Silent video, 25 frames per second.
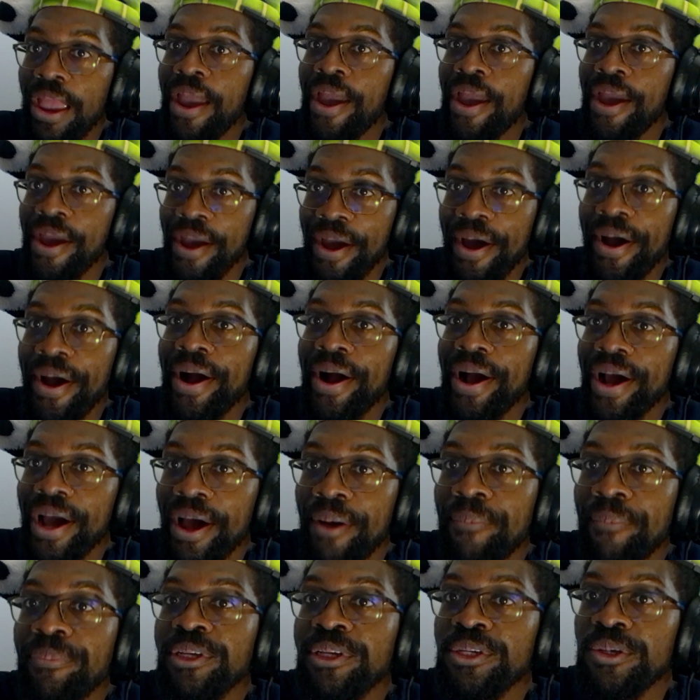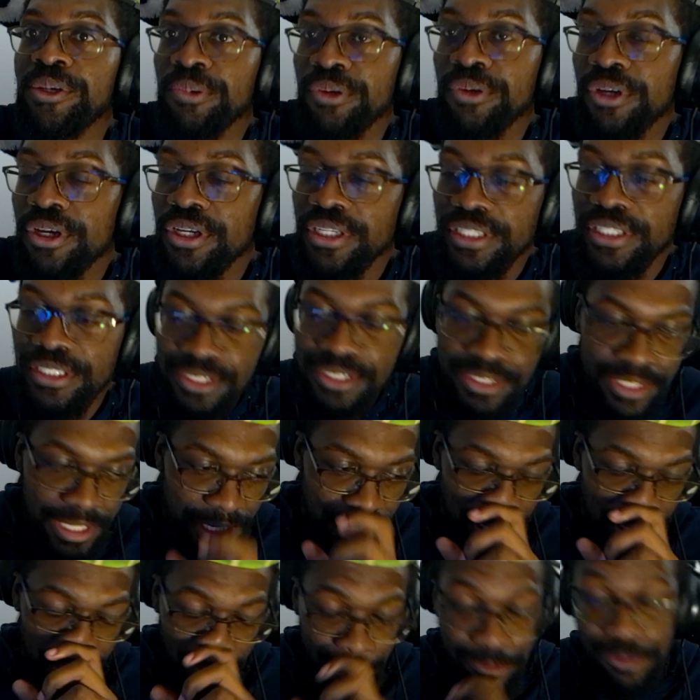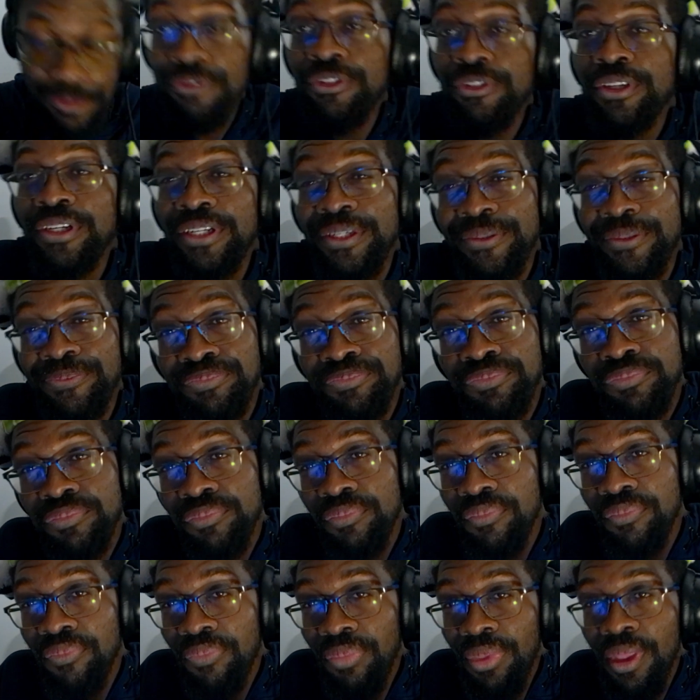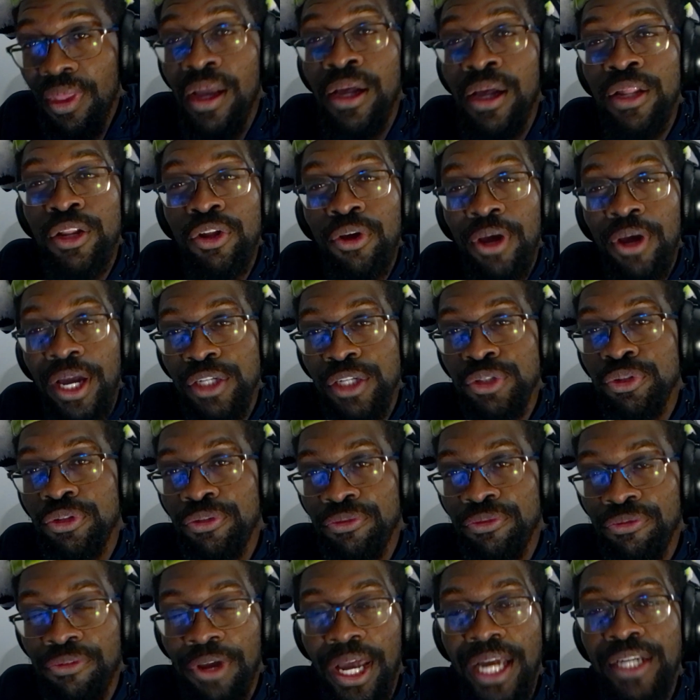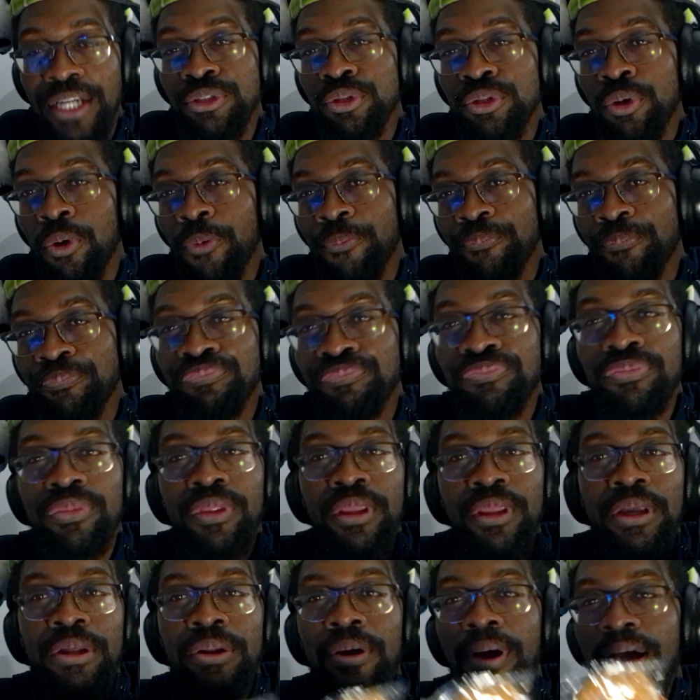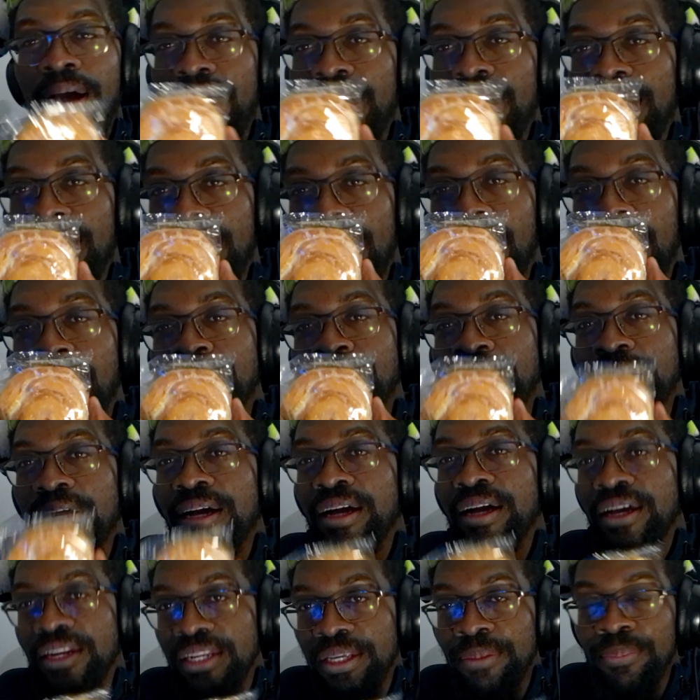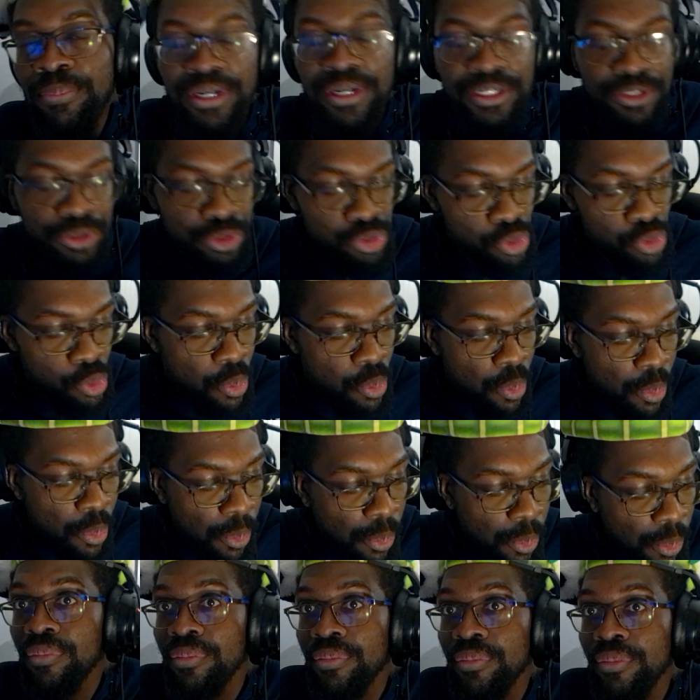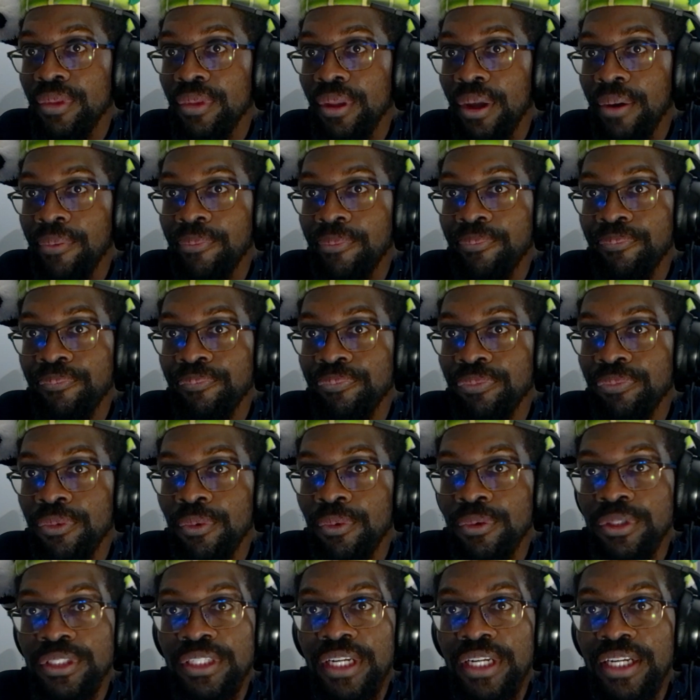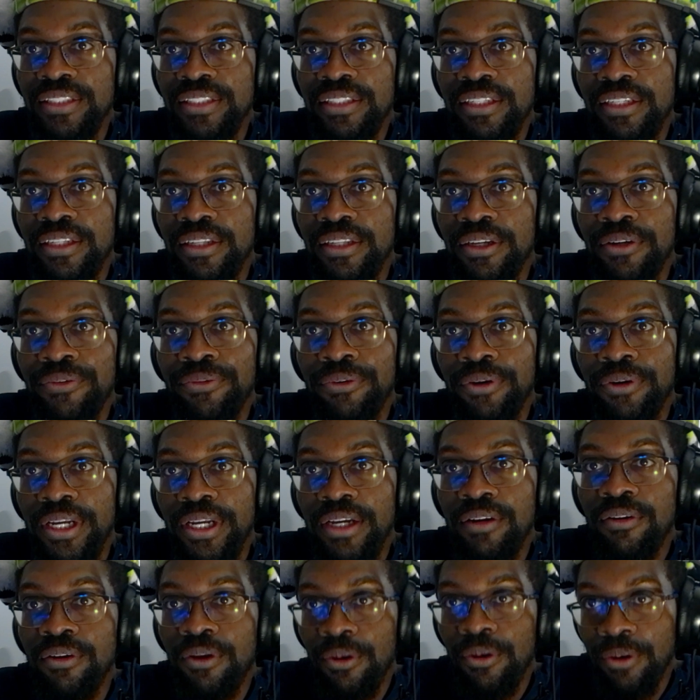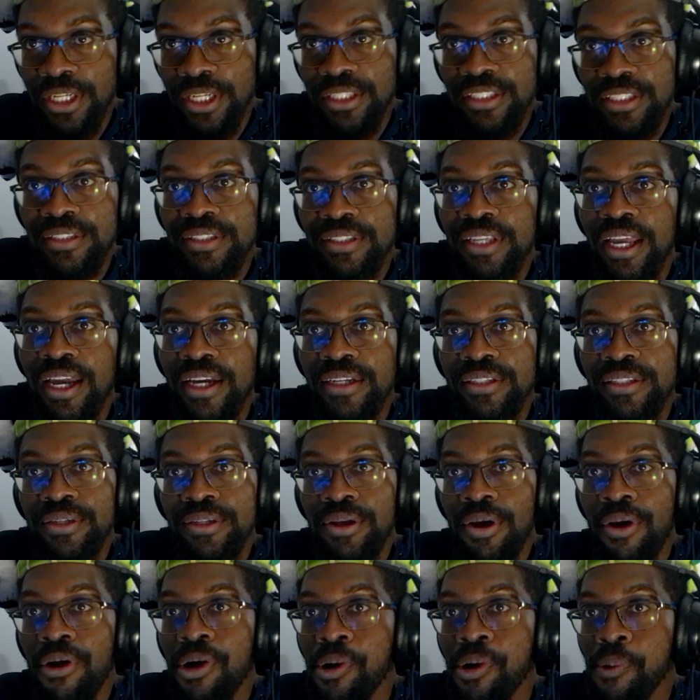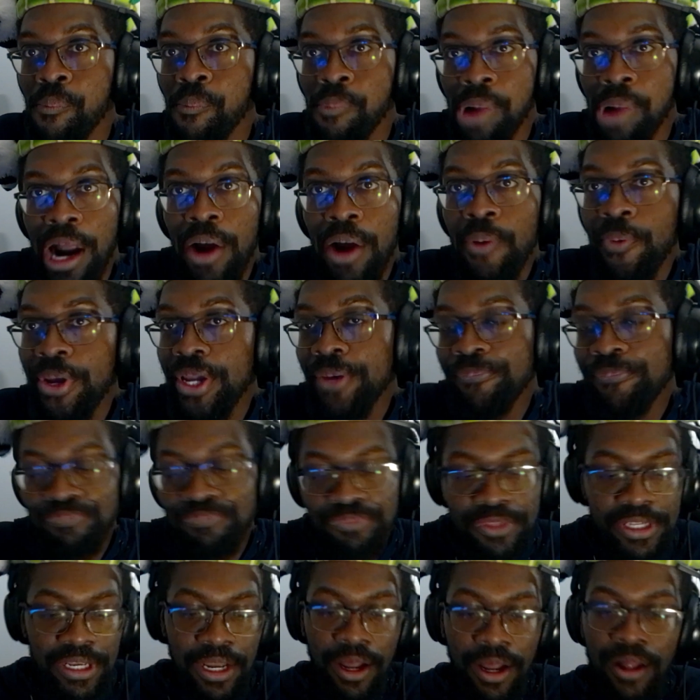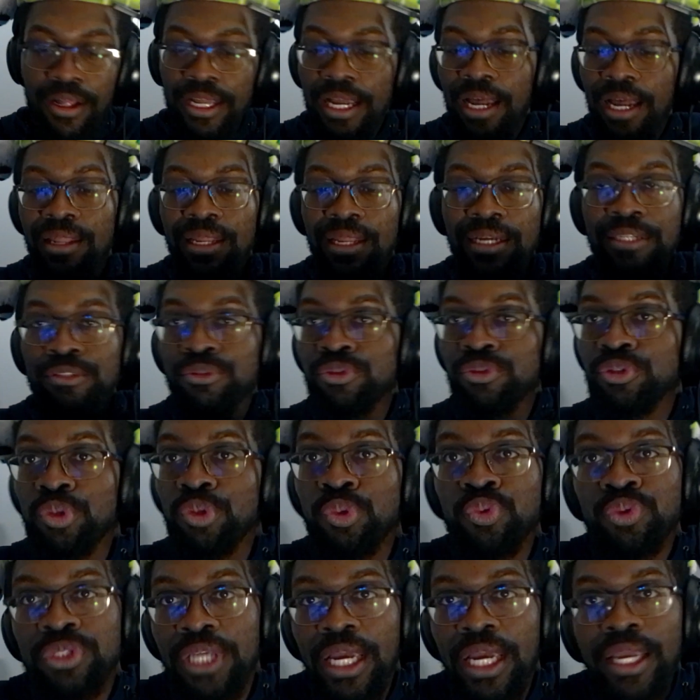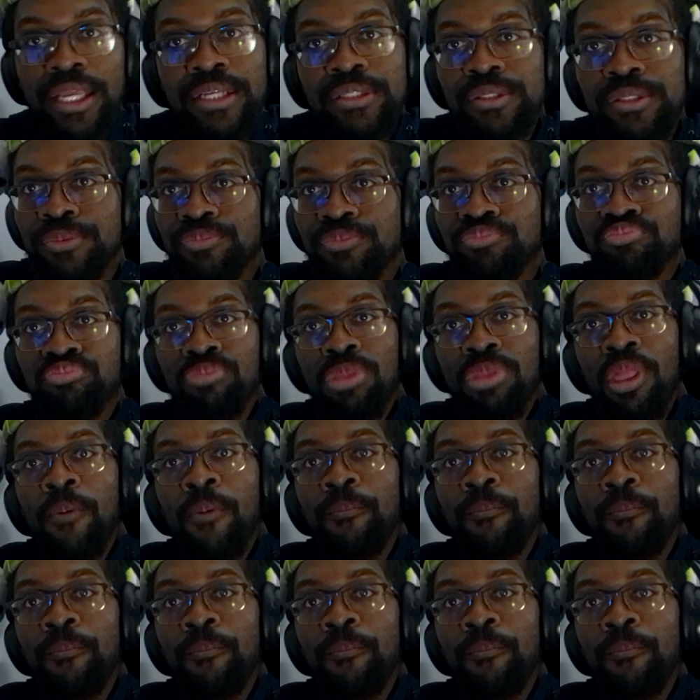Yeah, I got me some cookies and I was feeling a little extra fat, so you know, I got me a honey bun too. What'd you guys sit in there for? Go get your snacks. I'll wait. Y'all got like 2 seconds.